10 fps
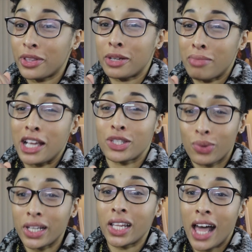than my
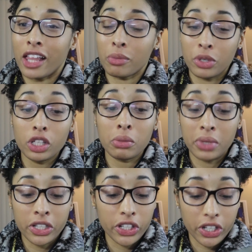$20 beauty
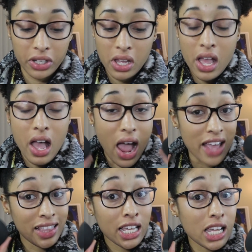blender.
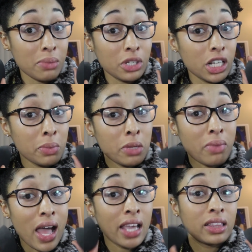I think I'm gonna be
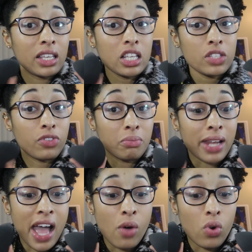buying these from
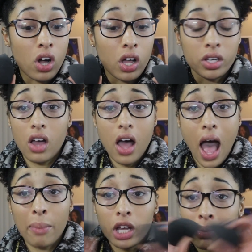now on.
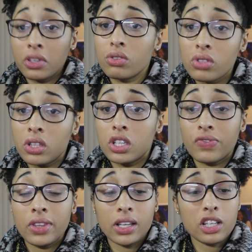I'm gonna be using these
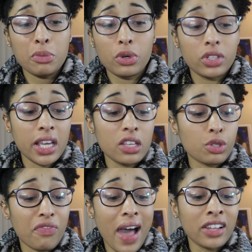for the next couple of days,
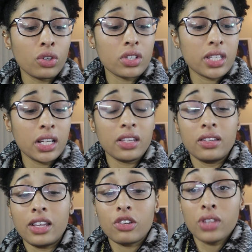so if I notice
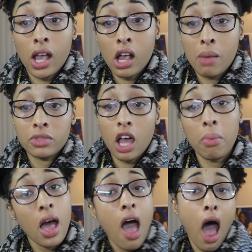anything else that comes
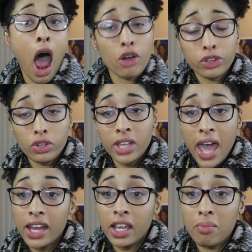up, I'll throw the
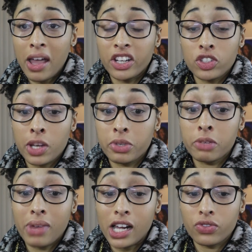edit in my
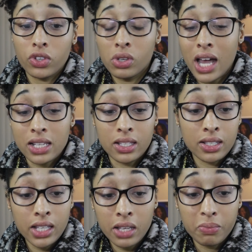description box for you guys to
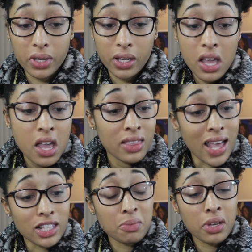see. But
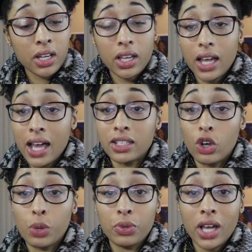that's about it guys. I
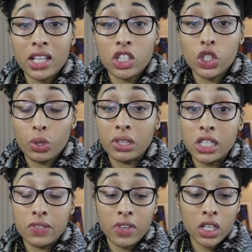hope you guys enjoyed
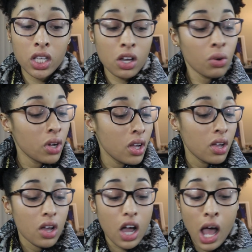this video.
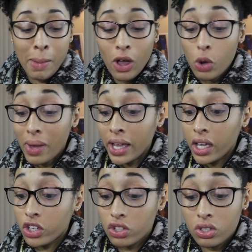I hope I
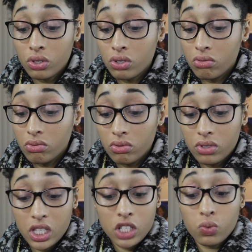introduced
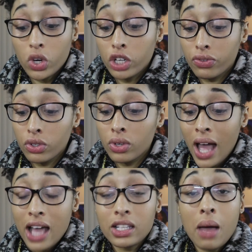this worked for you
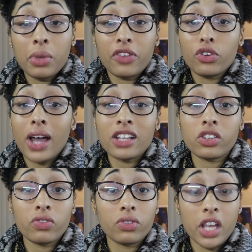guys. If you guys
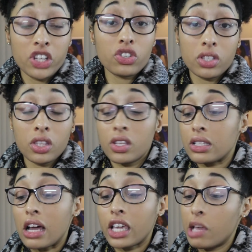are interested in
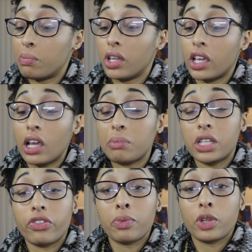this, I'll keep looking up
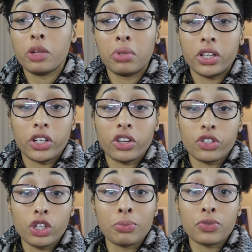different beauty
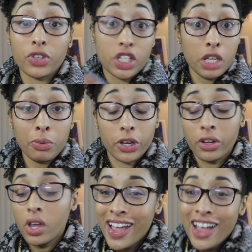blender dupes for
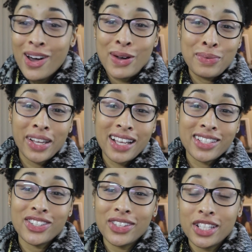cheaper. Hope you
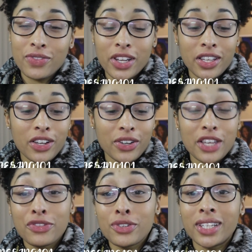guys enjoyed this video.
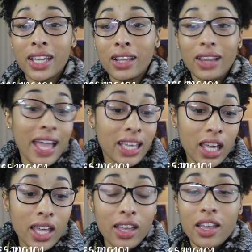If you did like
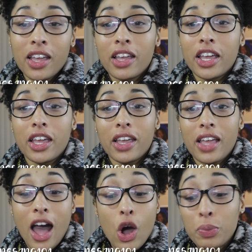it,
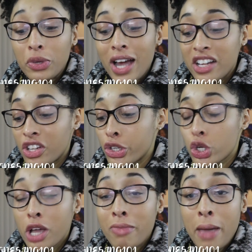I hope you guys are
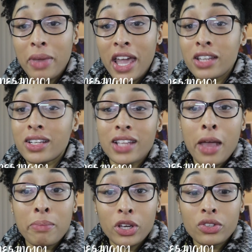enjoying my page as
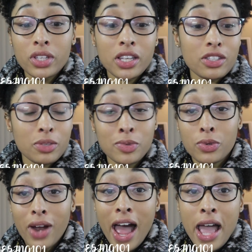I build it.
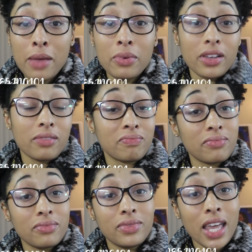Subscribe.
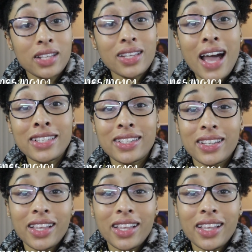Thanks guys, see you